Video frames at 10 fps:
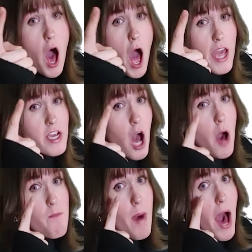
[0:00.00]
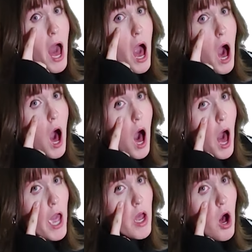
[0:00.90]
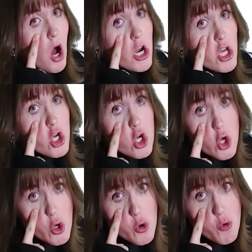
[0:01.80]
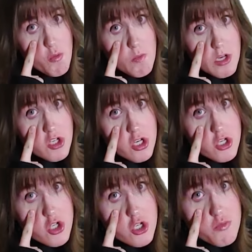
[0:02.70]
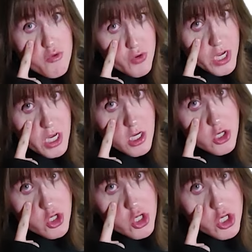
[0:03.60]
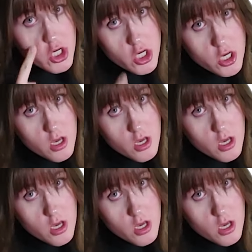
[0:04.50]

I got my eye on you, Mrs. Springs.